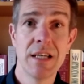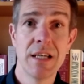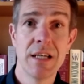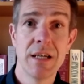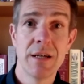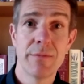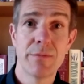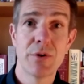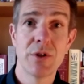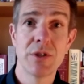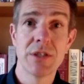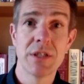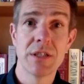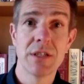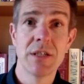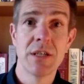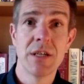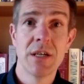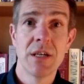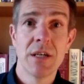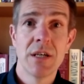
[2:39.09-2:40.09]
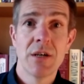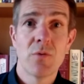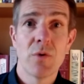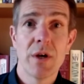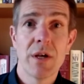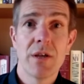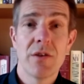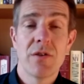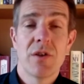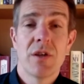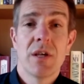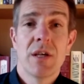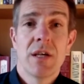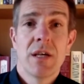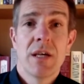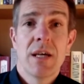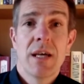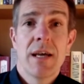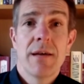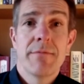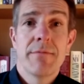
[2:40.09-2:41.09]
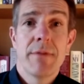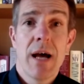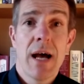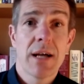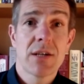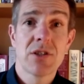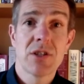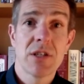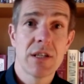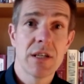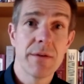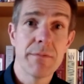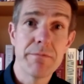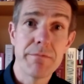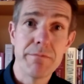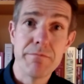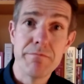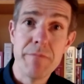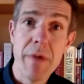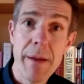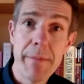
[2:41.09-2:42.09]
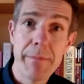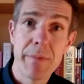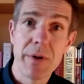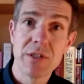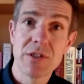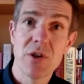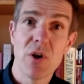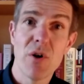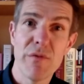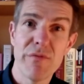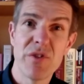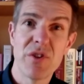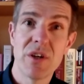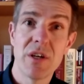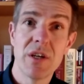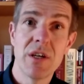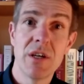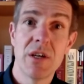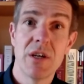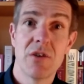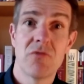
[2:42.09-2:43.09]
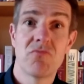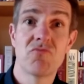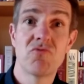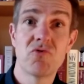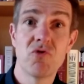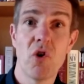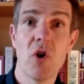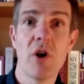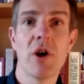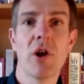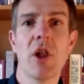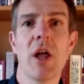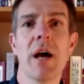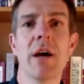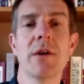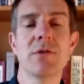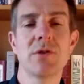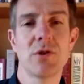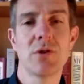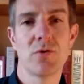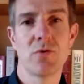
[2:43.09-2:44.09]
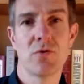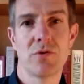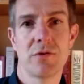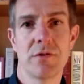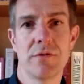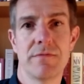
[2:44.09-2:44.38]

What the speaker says: prison with actually members of the royal household,